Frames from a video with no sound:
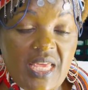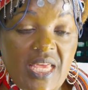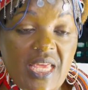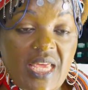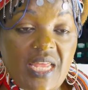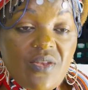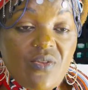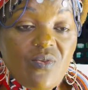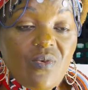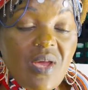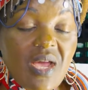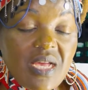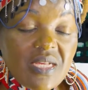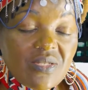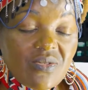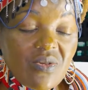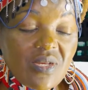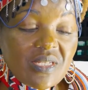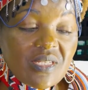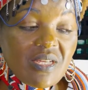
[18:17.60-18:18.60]
And you
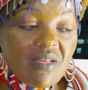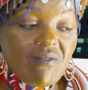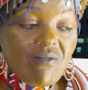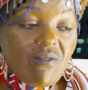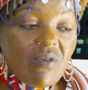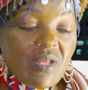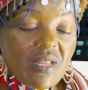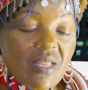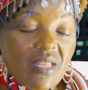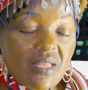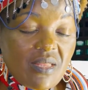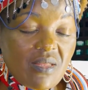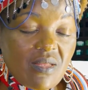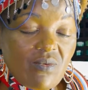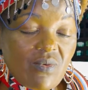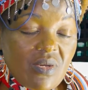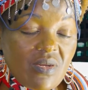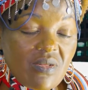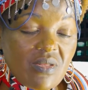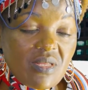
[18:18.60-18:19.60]
ask yourself
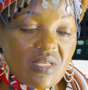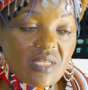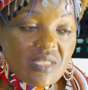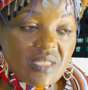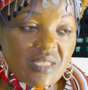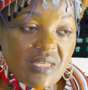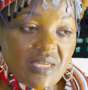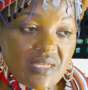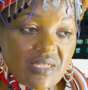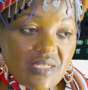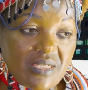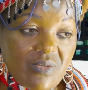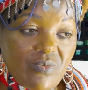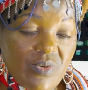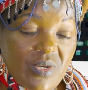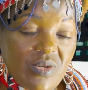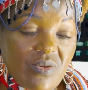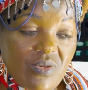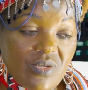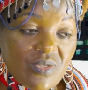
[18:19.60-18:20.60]
one of these things
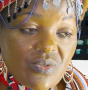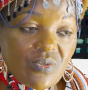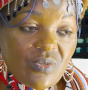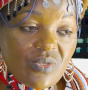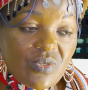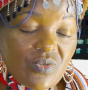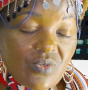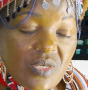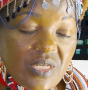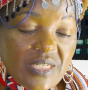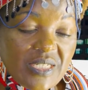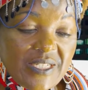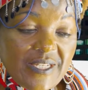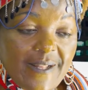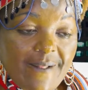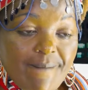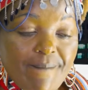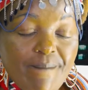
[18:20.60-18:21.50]
when you are so stressed.